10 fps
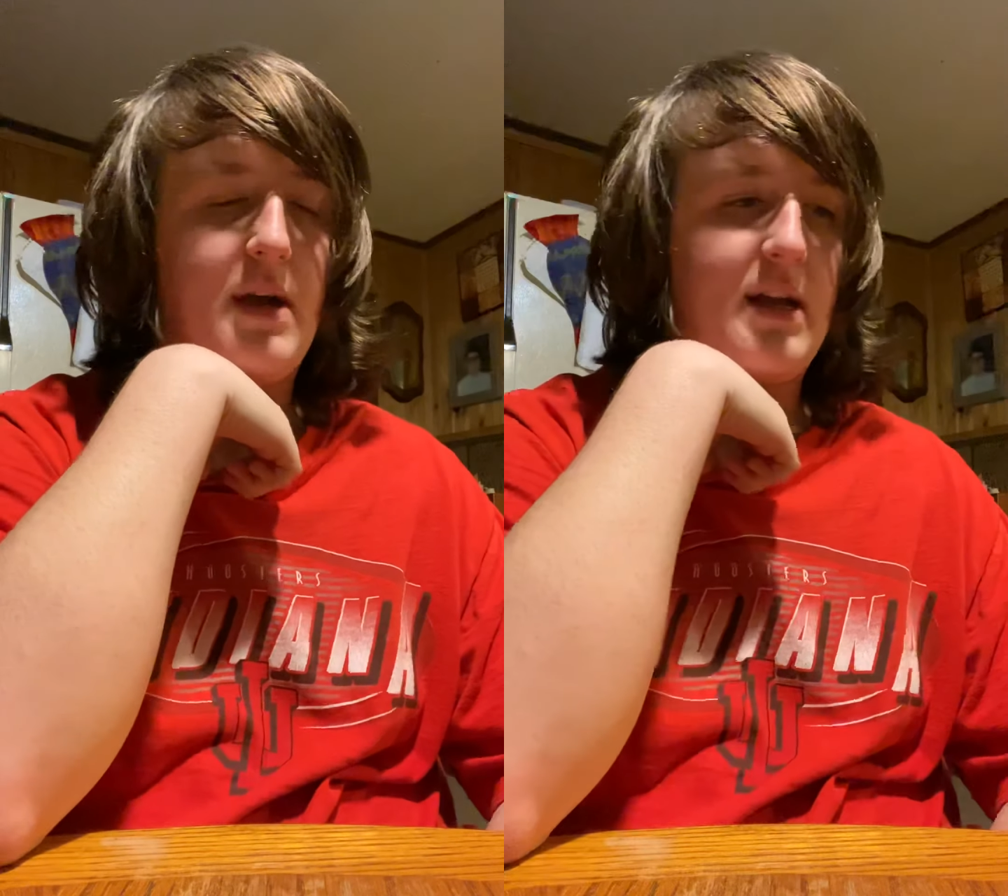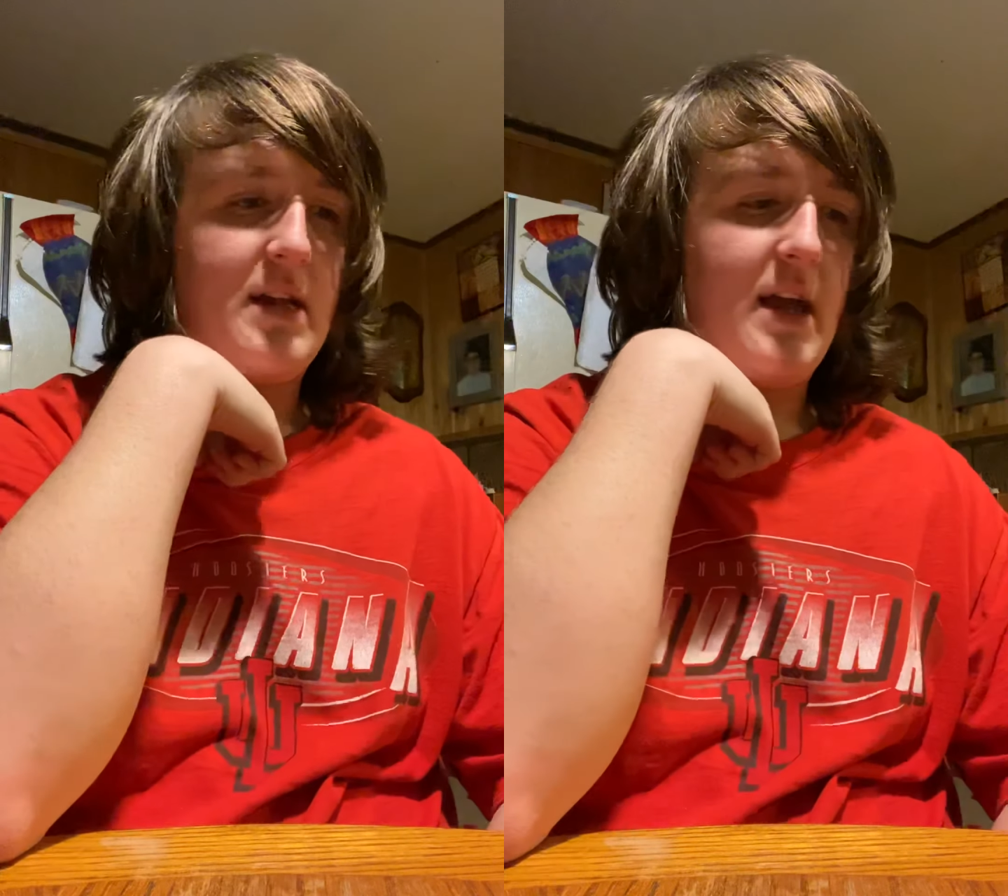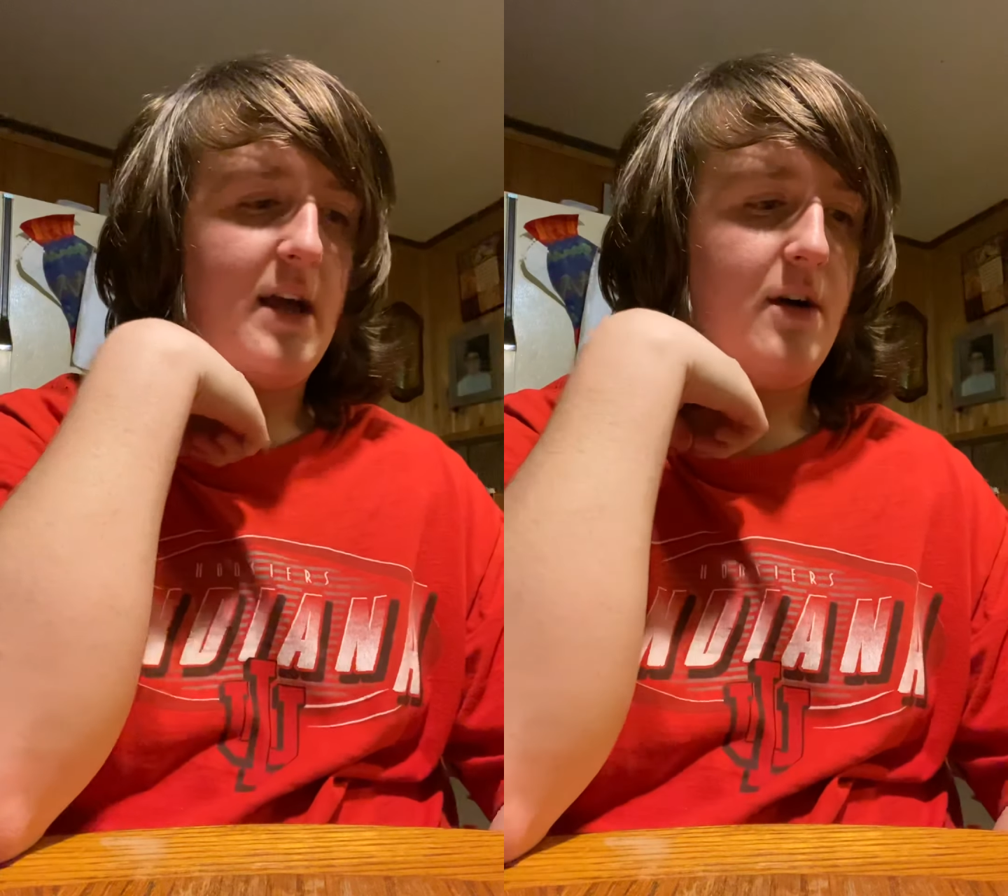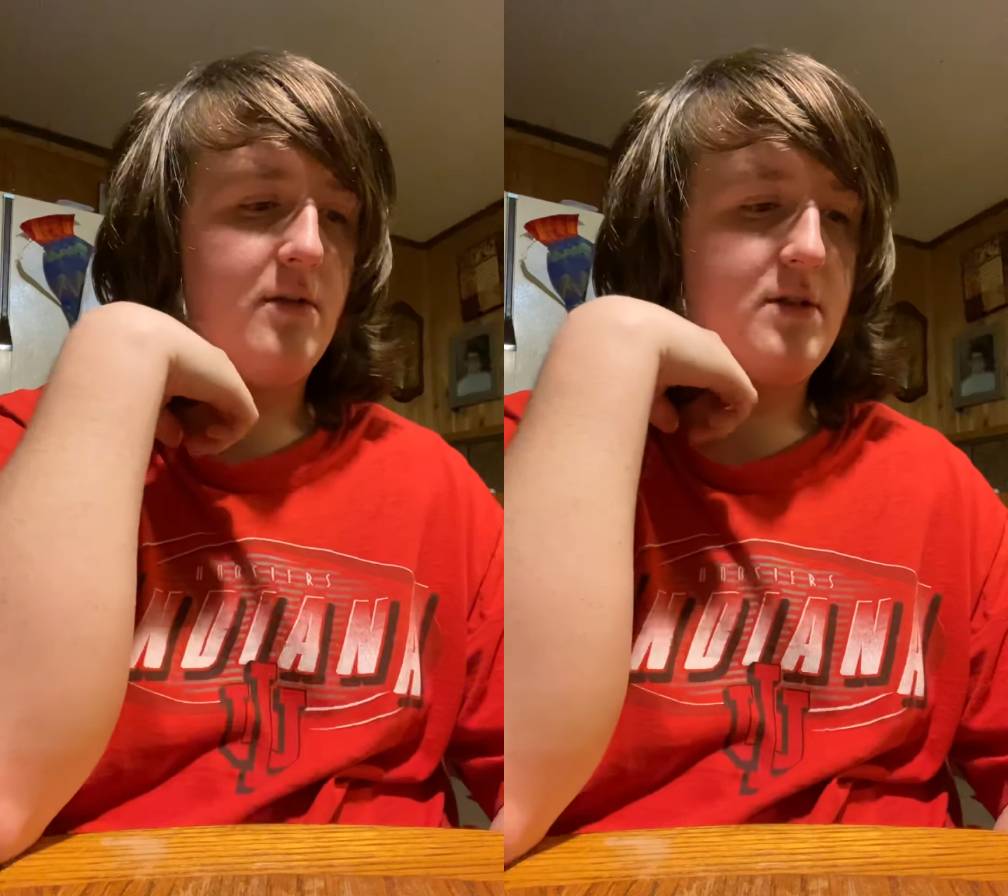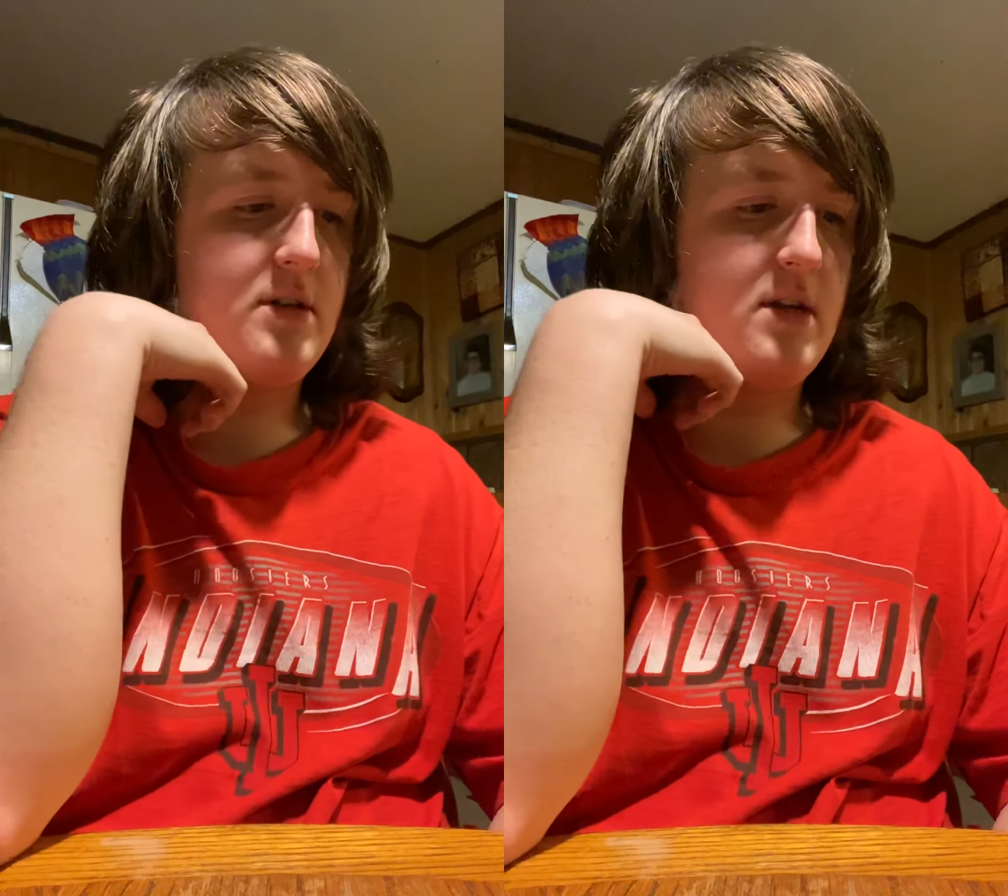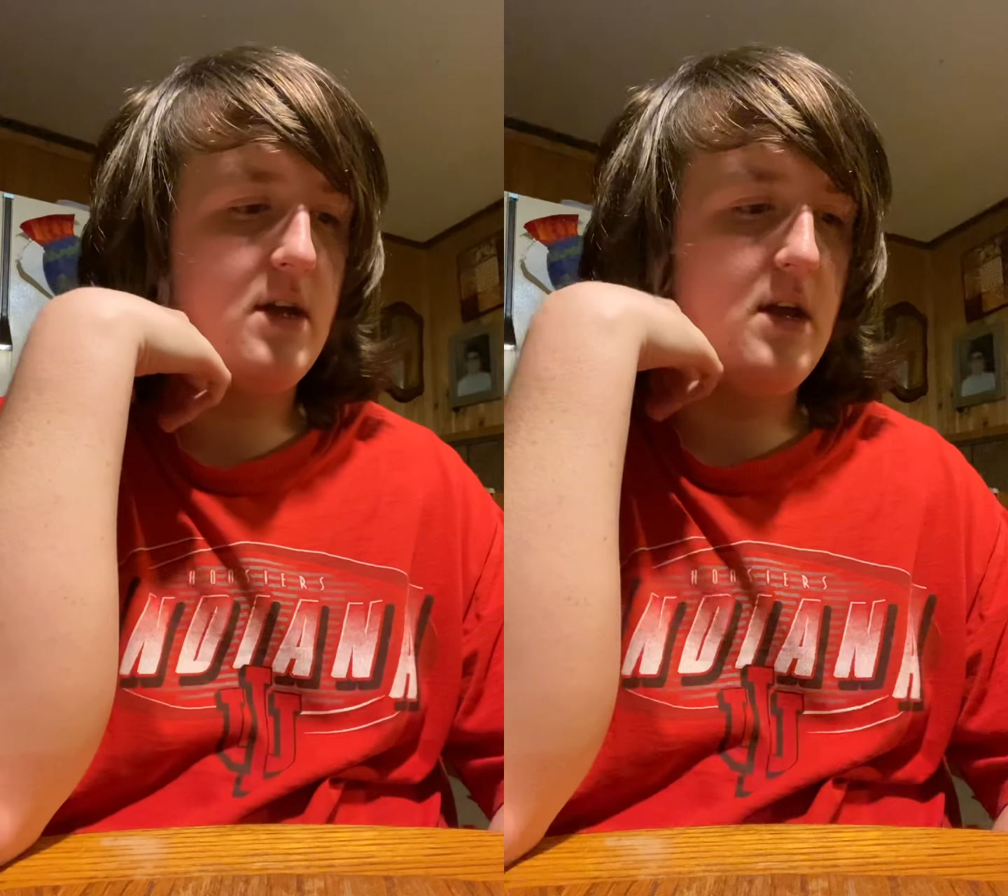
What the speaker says: back in the house,